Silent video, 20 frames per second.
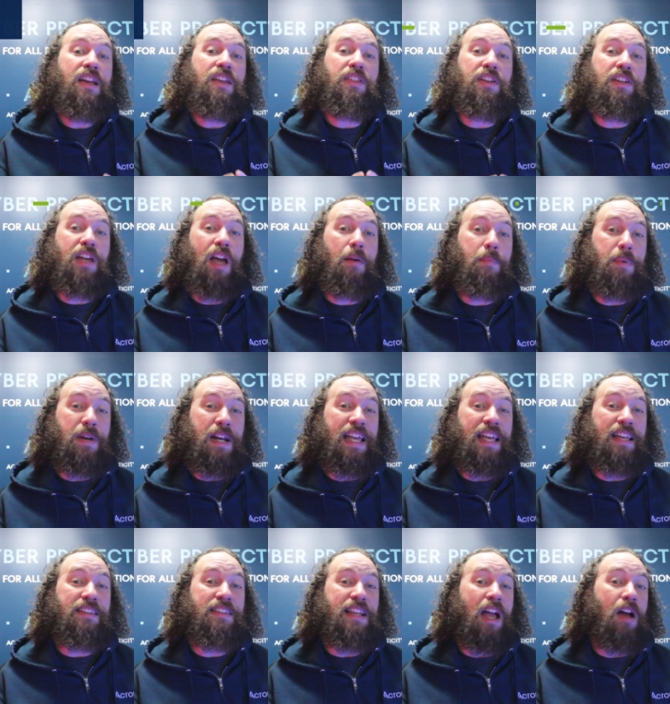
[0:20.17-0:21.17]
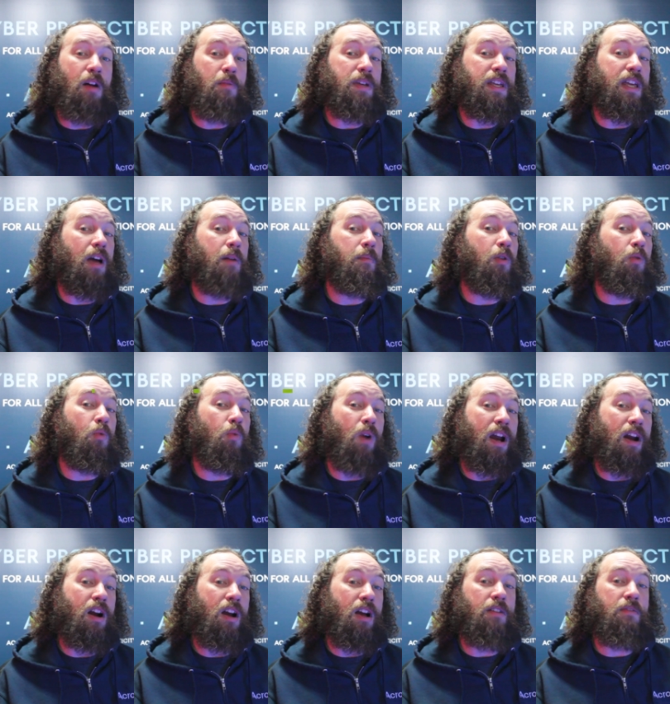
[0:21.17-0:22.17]
the company has now become
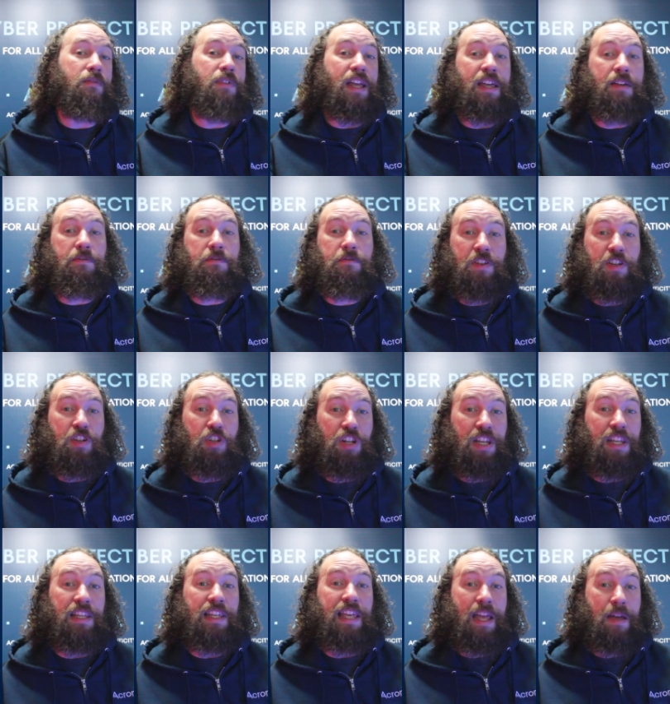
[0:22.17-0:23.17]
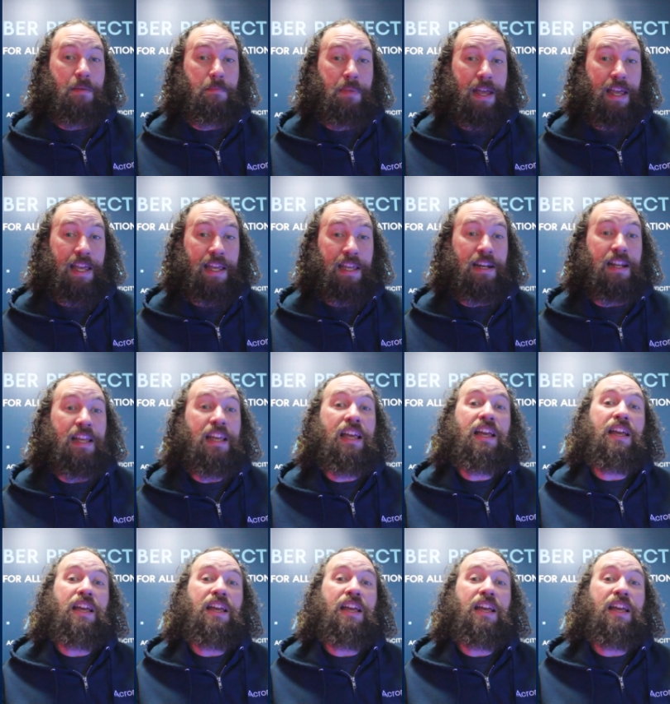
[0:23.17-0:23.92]
aware of a phishing campaign